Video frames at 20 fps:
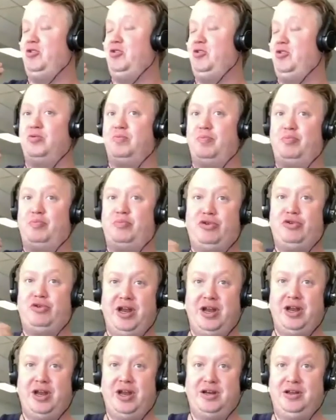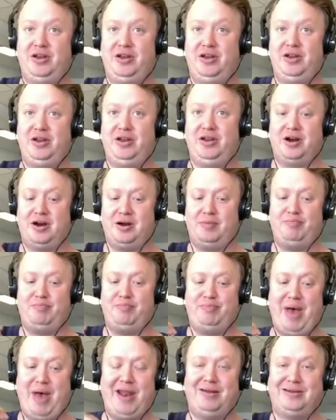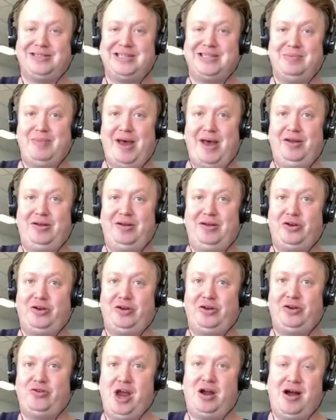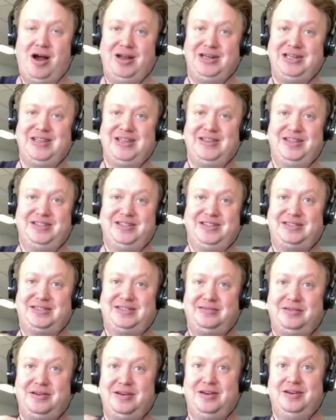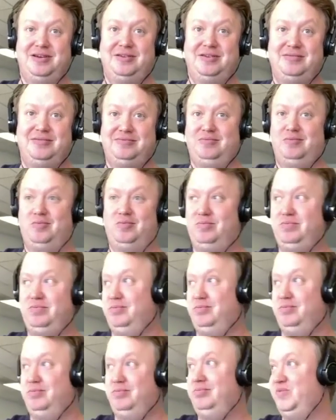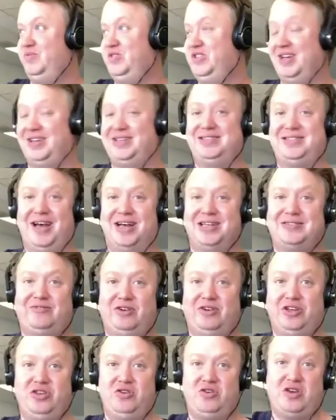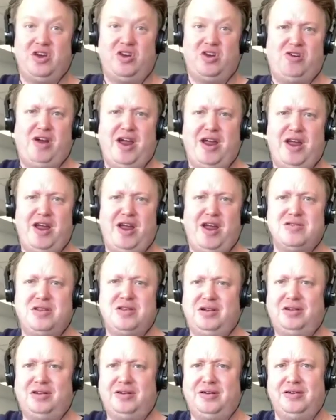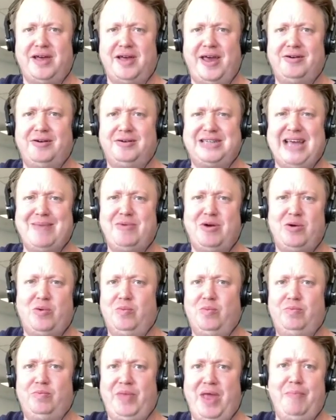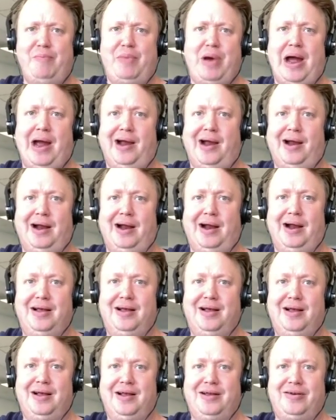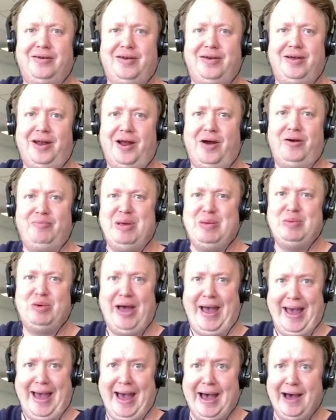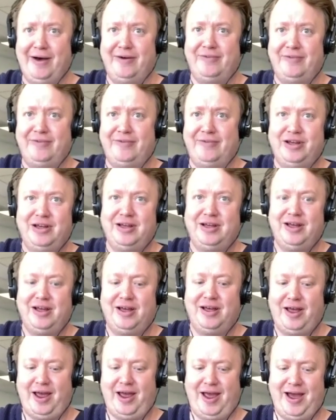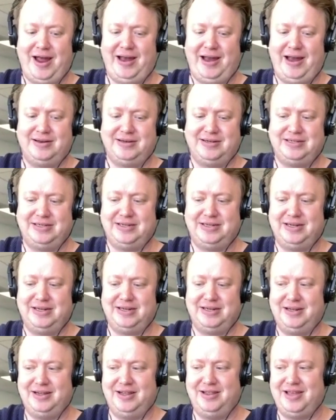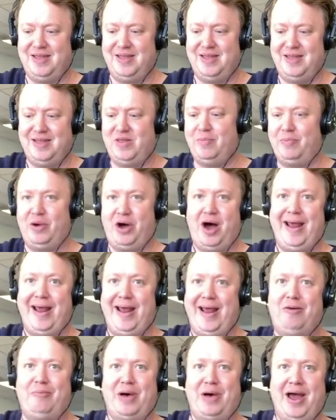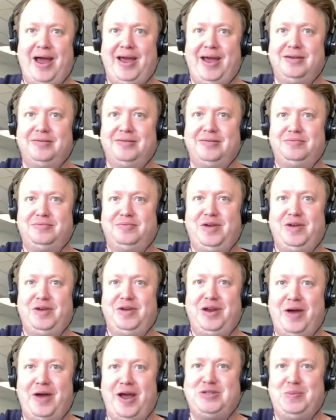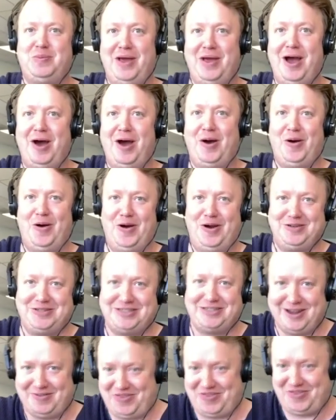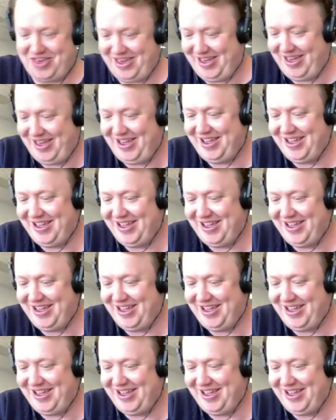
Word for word: and you put your pedal to the metal and create content that's successful, you could create your own little entertainment empire, you know, and people have. And then they're bought out by, you know, HBO or something.